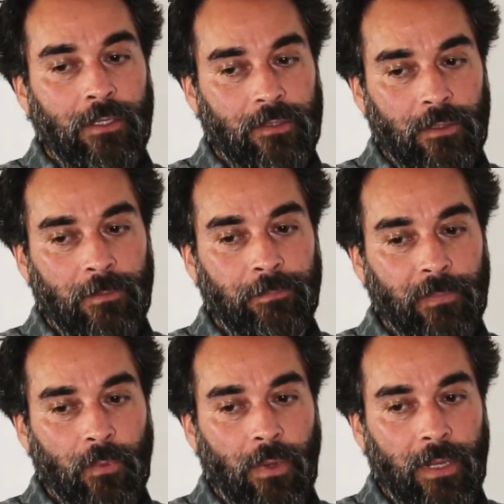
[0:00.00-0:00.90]
So
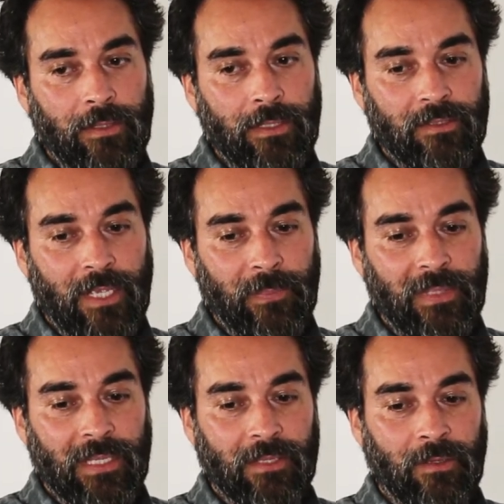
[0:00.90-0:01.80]
what I think is
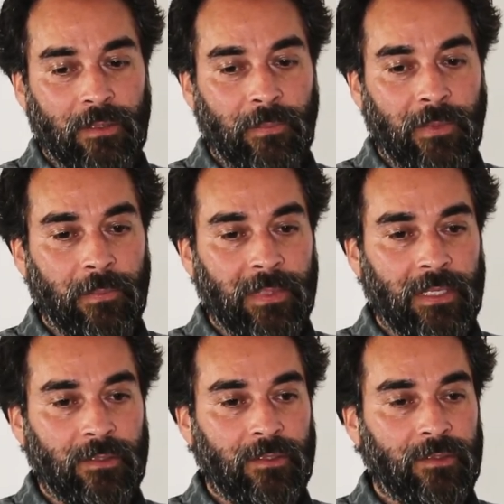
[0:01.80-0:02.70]
happening is at the moment
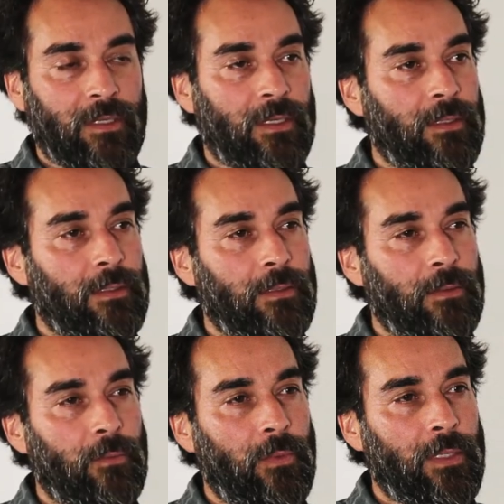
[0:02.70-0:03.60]
is is that
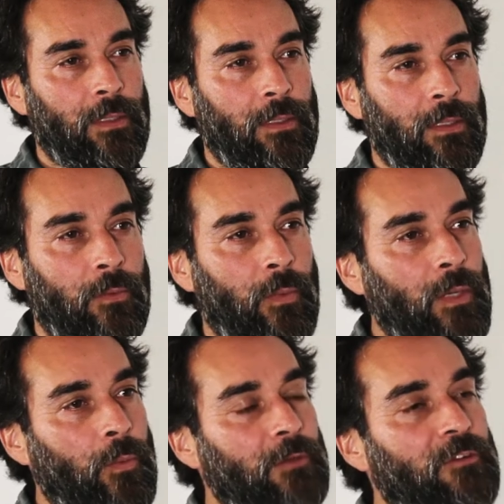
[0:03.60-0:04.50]
we, you know,
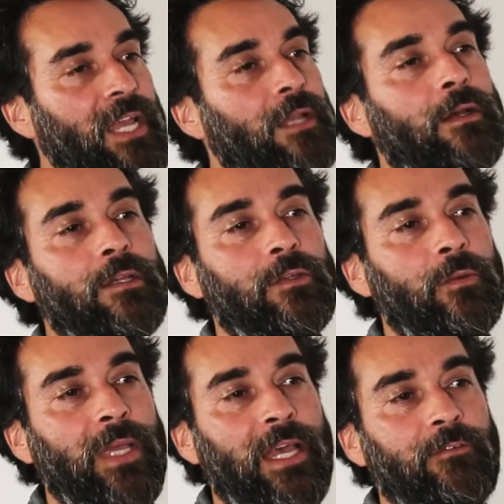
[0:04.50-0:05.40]
we, we recognise
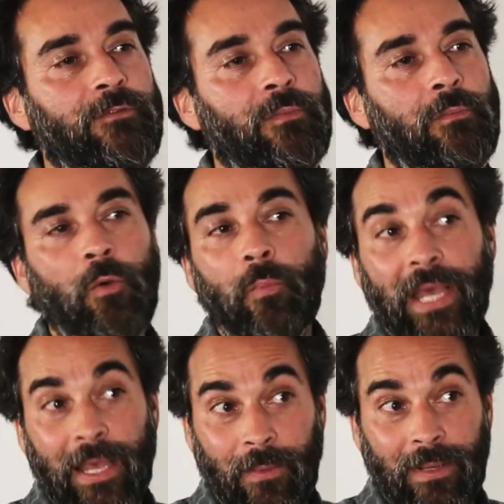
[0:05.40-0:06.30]
that we have more
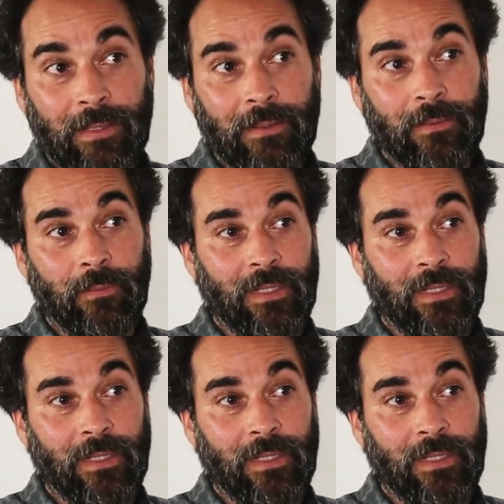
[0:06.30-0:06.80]
power mm-hmm.